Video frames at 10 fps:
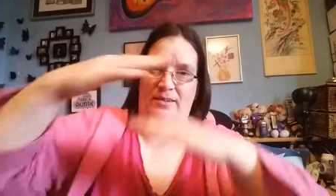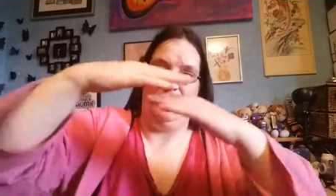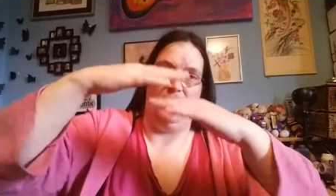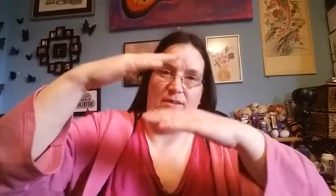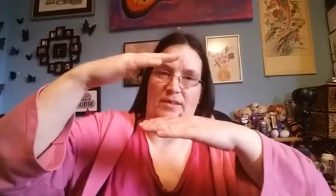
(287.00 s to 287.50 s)

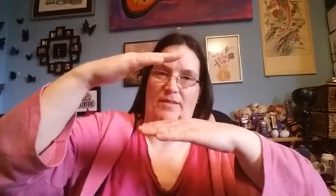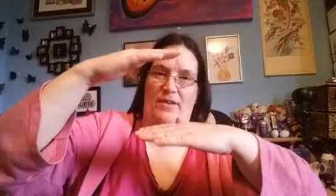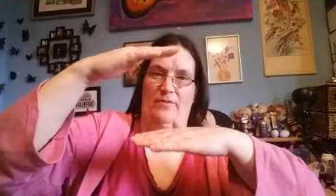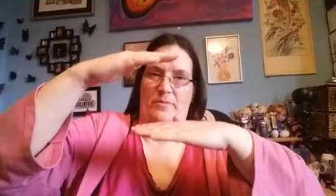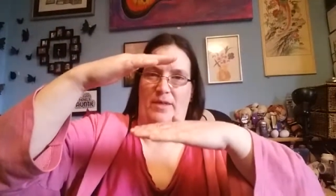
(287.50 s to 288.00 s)
So they
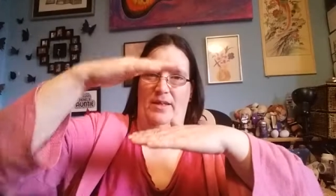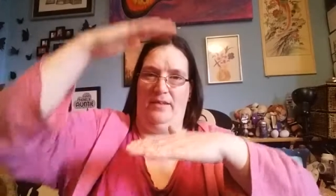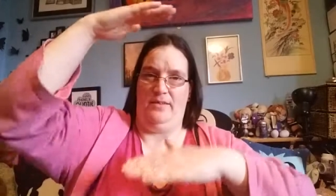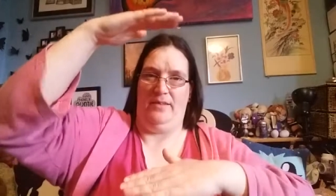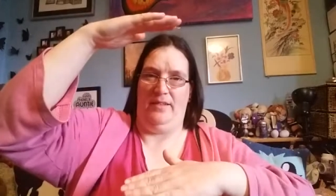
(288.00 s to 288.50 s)
go from there
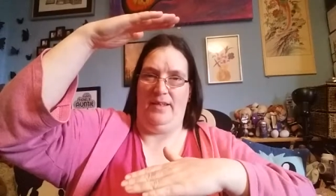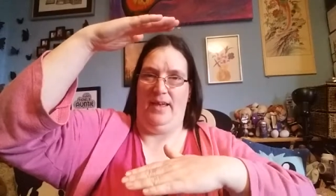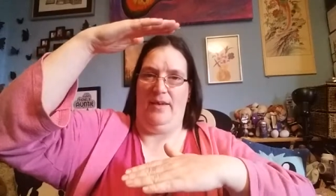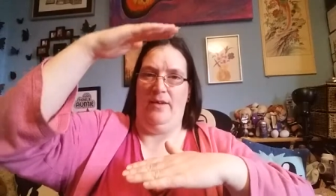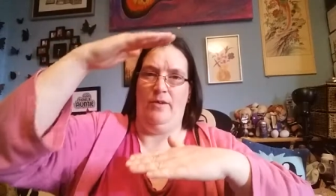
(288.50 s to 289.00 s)
to
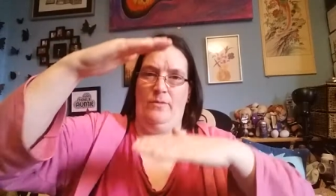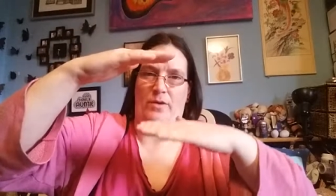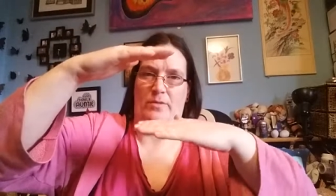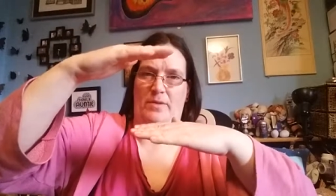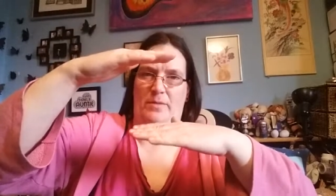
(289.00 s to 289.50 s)
there,
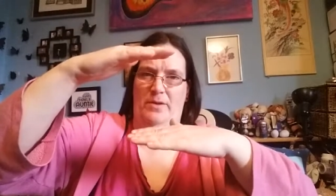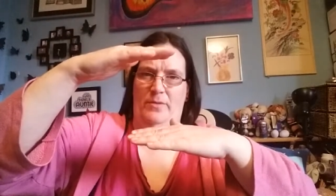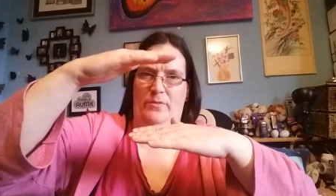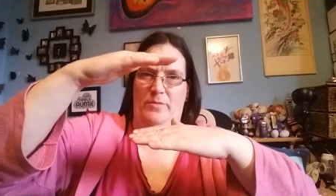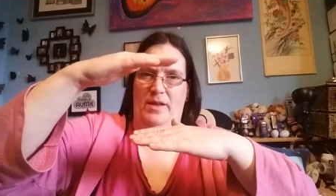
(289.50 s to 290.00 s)
whereas me, I'd be
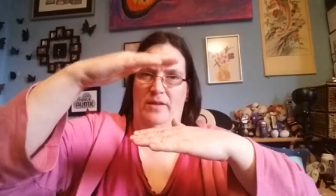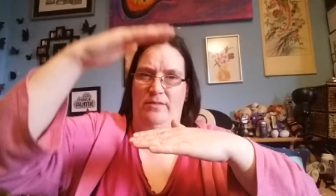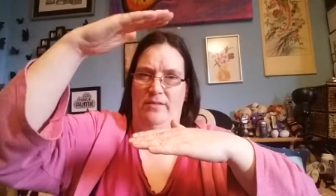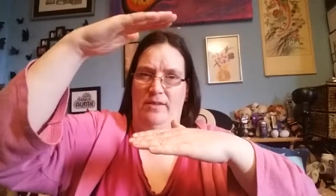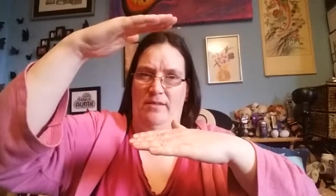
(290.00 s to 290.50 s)
going from there
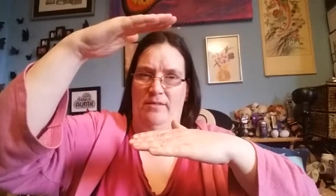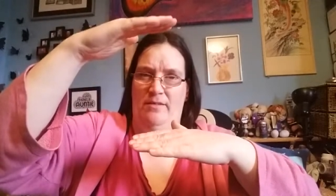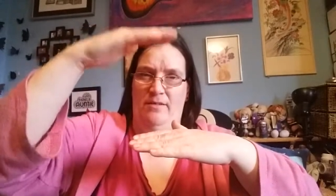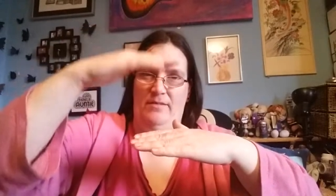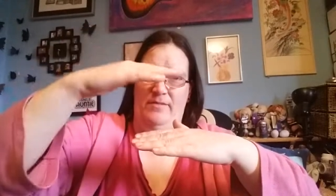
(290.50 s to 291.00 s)
to there.
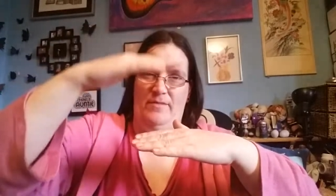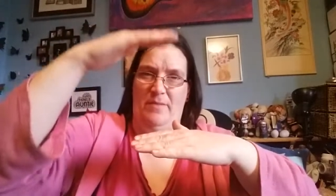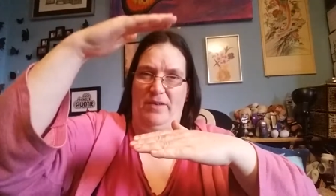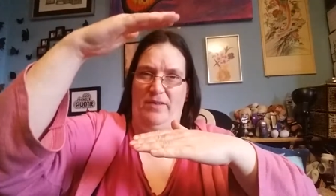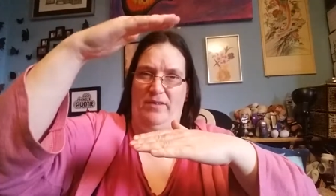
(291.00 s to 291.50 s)

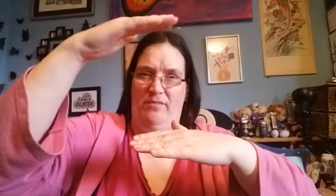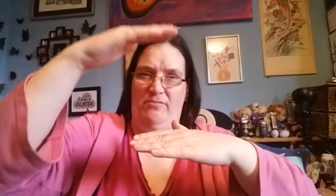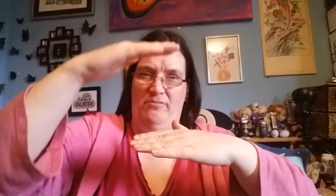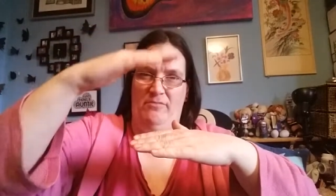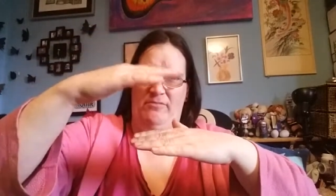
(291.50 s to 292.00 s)
That makes sense.
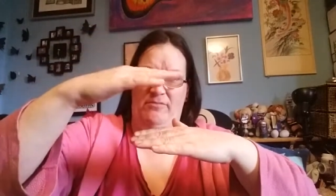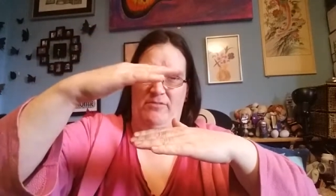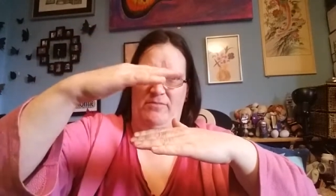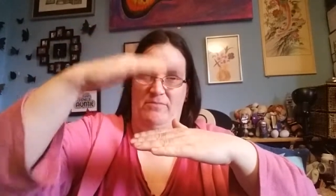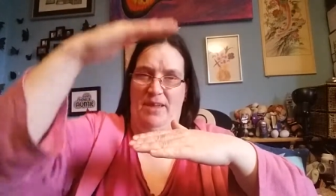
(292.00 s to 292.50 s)

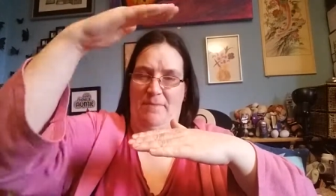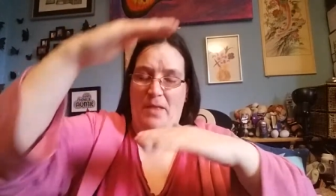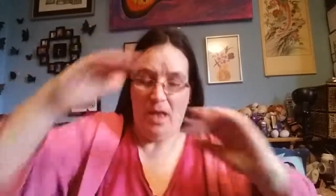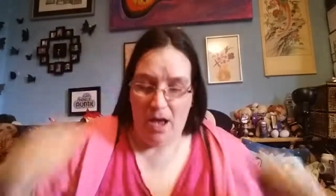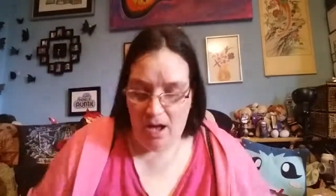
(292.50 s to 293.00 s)
But yeah.
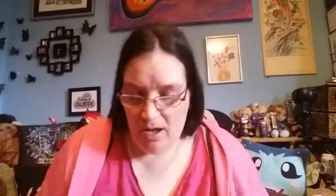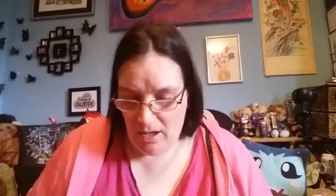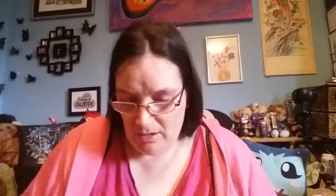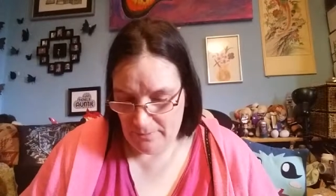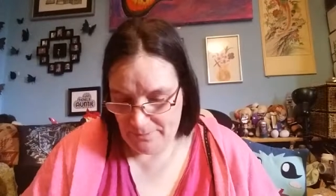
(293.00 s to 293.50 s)

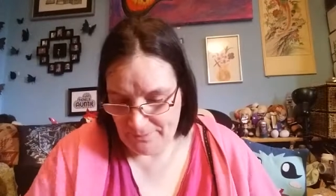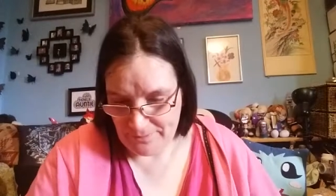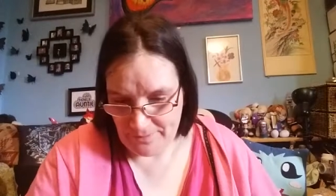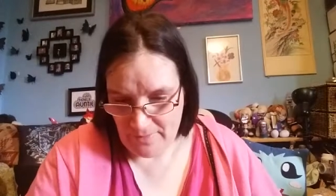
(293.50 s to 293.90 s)
Um